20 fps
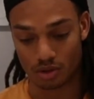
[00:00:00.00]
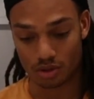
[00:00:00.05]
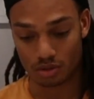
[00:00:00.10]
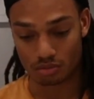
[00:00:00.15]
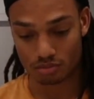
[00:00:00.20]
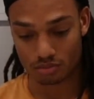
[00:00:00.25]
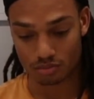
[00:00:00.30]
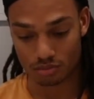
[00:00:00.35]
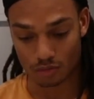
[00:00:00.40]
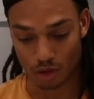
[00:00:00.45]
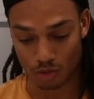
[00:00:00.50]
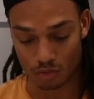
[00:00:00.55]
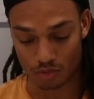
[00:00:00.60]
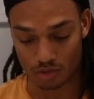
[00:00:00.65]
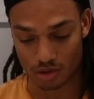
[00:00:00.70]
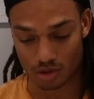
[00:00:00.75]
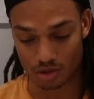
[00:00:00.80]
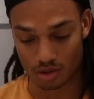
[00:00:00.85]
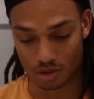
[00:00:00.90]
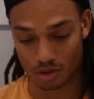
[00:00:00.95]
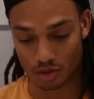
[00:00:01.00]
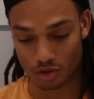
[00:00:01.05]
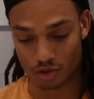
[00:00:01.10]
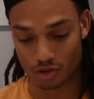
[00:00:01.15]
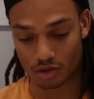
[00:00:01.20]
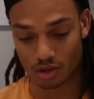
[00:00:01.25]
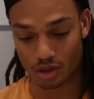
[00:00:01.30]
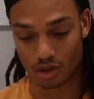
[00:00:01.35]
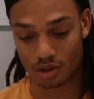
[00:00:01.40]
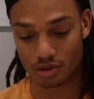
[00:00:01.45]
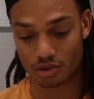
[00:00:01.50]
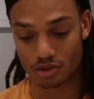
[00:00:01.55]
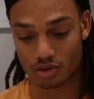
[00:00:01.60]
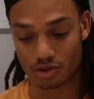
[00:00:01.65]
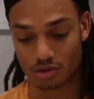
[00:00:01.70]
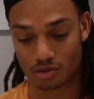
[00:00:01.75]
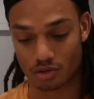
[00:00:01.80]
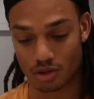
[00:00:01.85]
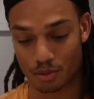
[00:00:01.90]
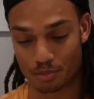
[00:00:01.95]
Well, I was on dinner tonight,
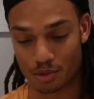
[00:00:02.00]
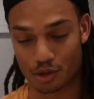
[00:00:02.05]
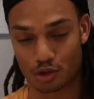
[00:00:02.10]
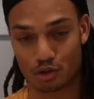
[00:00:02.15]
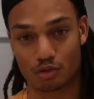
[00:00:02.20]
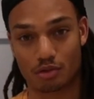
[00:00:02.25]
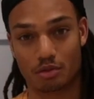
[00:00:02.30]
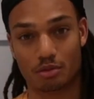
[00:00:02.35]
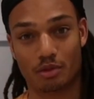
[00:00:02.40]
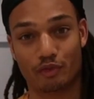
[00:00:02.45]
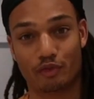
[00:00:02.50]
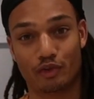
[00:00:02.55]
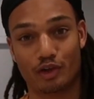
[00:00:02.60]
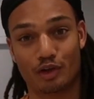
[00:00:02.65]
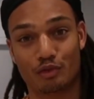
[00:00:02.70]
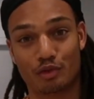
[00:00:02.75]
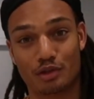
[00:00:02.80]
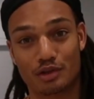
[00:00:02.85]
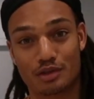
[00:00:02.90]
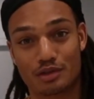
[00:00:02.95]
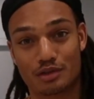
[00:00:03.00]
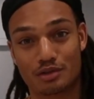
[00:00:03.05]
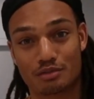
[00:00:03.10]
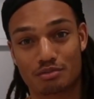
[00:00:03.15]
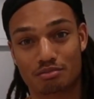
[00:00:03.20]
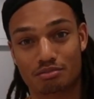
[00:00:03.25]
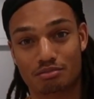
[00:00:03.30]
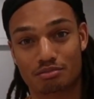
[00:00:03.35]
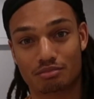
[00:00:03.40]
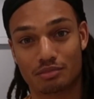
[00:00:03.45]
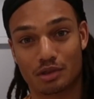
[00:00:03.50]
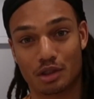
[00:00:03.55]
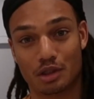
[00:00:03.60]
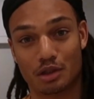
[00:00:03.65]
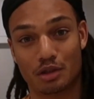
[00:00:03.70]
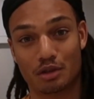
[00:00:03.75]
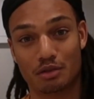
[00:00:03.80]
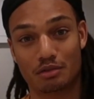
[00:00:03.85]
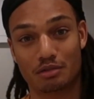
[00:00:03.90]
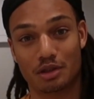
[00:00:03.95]
so I picked one of my favorites
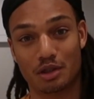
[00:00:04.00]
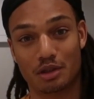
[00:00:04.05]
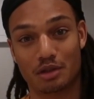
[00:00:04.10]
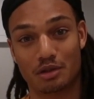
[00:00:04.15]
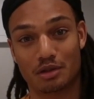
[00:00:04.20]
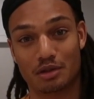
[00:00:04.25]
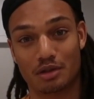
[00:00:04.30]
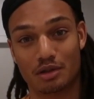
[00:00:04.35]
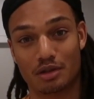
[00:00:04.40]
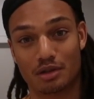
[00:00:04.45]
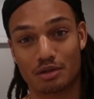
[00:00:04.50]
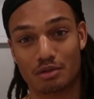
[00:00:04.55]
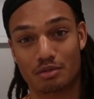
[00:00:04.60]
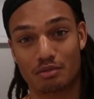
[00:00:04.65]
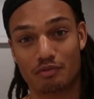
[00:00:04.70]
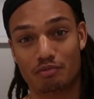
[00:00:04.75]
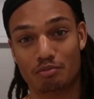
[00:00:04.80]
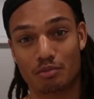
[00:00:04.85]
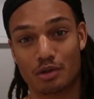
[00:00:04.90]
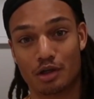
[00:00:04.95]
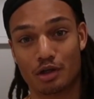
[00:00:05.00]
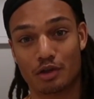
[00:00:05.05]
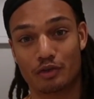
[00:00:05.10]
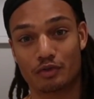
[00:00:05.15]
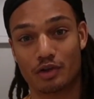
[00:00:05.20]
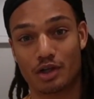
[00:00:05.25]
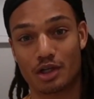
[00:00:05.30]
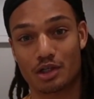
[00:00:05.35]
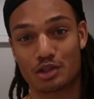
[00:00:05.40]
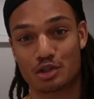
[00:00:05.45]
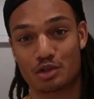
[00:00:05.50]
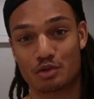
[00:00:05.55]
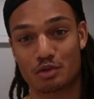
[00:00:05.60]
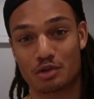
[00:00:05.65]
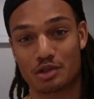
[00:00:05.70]
here in the Byrd Foster